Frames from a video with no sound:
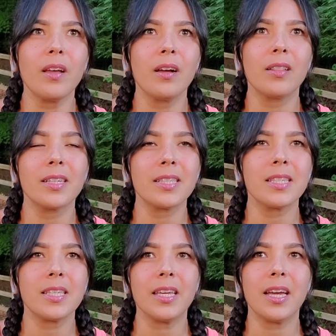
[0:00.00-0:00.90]
let's
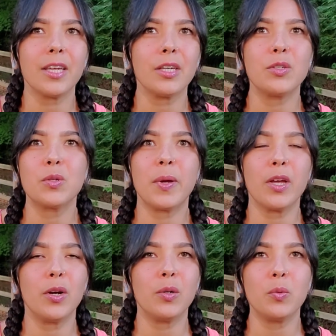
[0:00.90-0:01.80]
see, I used my
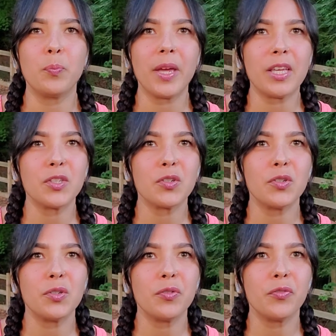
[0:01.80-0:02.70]
own
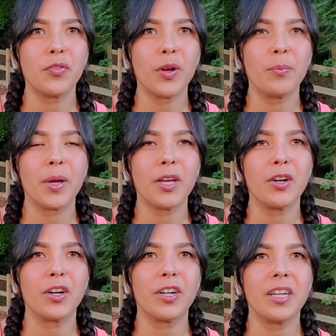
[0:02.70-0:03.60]
basil from my
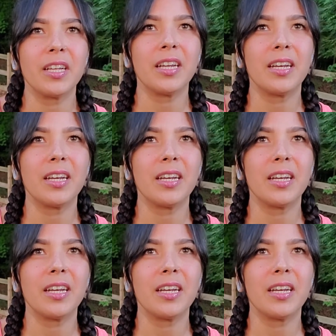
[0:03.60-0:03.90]
garden,